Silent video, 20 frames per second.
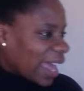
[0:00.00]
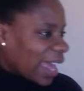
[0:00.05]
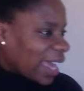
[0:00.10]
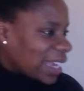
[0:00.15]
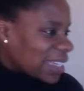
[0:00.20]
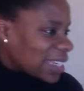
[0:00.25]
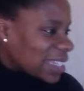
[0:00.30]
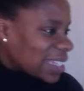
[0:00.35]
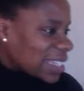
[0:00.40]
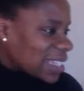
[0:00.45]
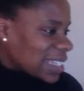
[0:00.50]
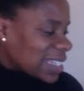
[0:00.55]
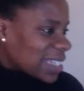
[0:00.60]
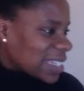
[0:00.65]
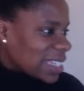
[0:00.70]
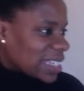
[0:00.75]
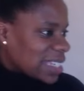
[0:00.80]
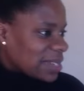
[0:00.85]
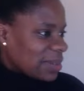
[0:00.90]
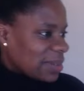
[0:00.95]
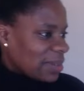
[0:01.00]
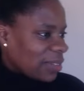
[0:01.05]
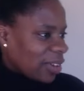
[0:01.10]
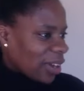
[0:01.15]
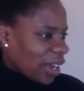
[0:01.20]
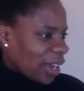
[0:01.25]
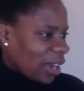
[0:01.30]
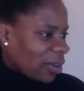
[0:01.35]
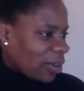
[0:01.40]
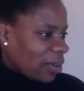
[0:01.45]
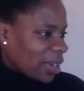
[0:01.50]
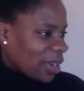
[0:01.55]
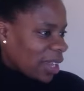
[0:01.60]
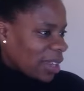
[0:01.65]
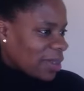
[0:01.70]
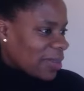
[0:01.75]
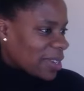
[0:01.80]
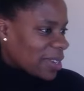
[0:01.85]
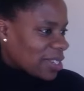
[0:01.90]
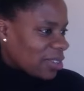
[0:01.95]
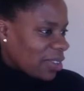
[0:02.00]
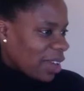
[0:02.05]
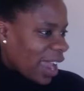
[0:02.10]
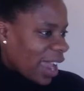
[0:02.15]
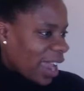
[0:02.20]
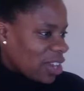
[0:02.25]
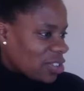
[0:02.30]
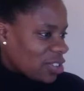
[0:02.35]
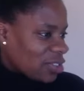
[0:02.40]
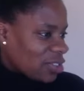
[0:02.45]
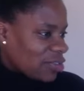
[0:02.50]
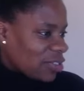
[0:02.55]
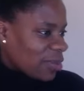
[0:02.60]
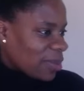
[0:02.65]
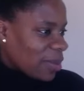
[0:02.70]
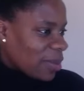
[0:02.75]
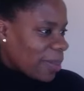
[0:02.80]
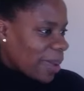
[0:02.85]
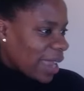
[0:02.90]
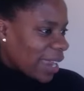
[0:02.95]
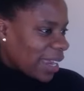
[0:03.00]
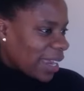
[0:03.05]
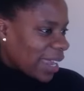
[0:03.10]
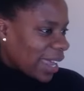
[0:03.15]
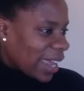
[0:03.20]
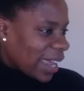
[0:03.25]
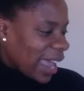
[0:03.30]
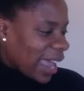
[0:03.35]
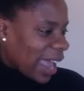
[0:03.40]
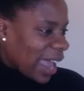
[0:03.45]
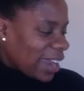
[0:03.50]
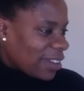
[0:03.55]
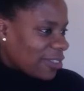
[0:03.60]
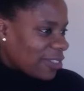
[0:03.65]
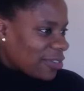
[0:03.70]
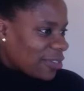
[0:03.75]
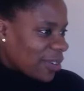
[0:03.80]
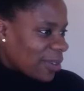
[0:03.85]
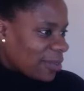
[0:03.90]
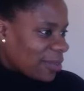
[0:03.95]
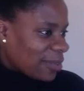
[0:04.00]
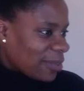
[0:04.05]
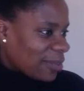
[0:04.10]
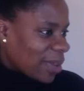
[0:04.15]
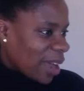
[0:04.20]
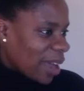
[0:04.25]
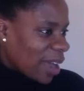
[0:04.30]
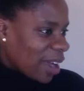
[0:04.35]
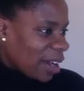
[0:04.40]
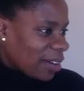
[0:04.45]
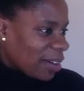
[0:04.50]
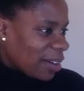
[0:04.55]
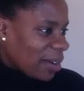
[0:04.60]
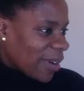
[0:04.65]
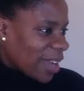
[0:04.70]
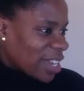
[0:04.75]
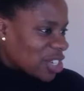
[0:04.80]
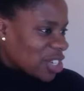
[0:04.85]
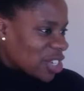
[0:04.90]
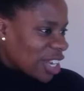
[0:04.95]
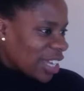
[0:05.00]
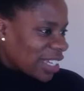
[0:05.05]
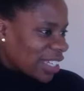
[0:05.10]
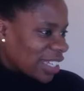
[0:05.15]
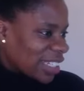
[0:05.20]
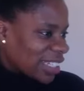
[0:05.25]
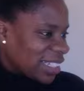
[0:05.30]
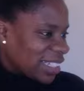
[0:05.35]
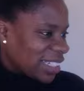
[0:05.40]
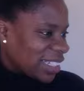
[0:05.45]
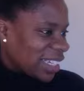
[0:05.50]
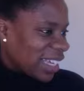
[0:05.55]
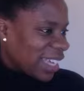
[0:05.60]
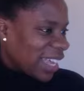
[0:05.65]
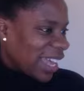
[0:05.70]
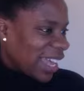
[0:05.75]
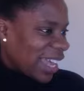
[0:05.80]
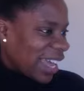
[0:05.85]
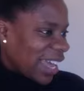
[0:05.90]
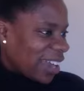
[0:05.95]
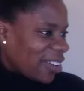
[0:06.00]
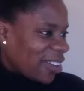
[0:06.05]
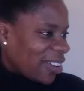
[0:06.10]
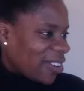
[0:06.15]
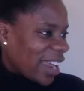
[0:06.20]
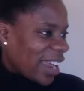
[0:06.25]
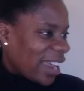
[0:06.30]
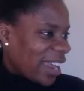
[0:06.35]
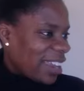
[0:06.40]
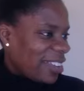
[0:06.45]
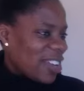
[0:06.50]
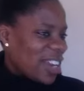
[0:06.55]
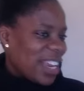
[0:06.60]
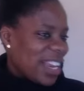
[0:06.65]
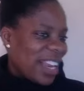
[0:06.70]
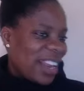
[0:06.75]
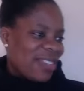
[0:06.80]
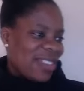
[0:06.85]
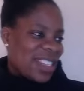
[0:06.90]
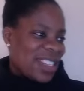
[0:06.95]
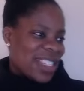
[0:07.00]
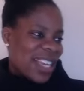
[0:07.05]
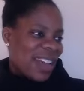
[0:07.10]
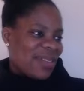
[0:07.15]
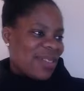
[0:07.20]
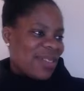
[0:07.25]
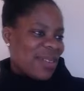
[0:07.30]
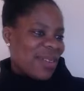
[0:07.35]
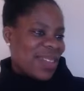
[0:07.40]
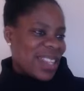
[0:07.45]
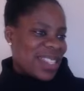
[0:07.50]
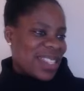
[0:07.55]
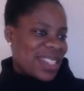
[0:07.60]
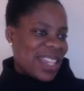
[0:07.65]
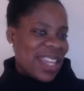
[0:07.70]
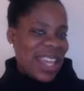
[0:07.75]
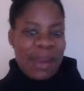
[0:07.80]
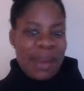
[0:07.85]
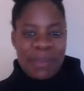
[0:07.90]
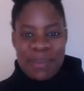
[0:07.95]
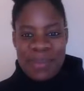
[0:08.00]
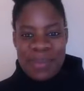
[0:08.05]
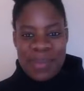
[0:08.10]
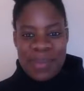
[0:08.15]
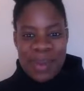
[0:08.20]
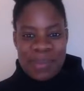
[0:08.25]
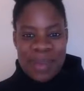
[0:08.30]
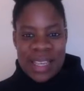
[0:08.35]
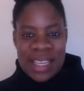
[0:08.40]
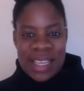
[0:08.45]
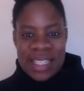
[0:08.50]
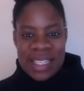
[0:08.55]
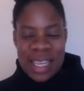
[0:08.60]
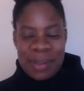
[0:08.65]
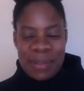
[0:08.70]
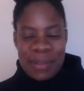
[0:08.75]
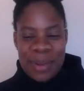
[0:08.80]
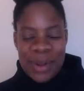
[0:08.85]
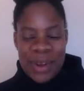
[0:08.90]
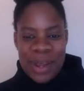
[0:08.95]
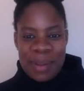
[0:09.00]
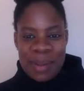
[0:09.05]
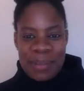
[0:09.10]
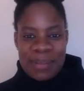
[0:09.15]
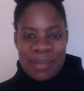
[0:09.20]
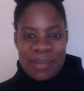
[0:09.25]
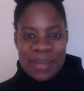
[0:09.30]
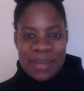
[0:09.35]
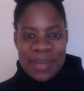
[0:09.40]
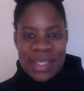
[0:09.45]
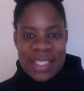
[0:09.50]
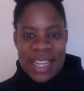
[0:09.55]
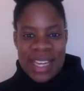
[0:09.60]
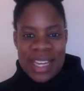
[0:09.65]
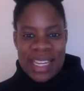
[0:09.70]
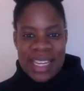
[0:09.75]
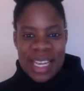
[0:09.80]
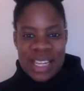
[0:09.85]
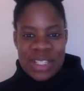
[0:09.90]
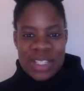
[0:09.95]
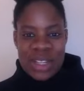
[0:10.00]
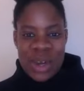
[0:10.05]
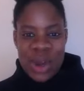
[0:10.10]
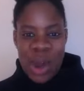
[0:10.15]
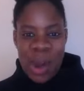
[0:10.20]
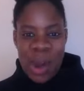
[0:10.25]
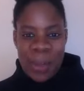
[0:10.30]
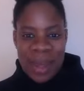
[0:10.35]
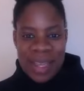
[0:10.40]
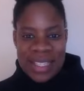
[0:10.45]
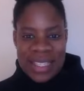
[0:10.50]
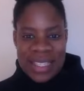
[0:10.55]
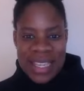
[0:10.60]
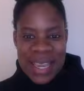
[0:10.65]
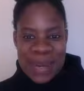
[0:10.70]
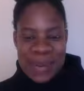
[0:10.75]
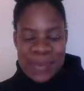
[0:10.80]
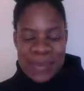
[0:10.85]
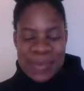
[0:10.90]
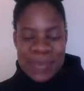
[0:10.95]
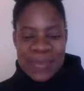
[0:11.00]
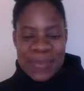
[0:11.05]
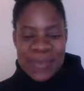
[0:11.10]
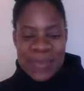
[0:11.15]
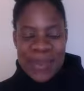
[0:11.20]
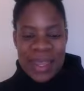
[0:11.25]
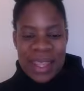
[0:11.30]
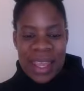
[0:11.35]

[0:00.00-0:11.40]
And we've got, another person, Adrian from Romania, Anna from Croatia. Great, really lovely to have you with us. So please keep on sending us your comments in.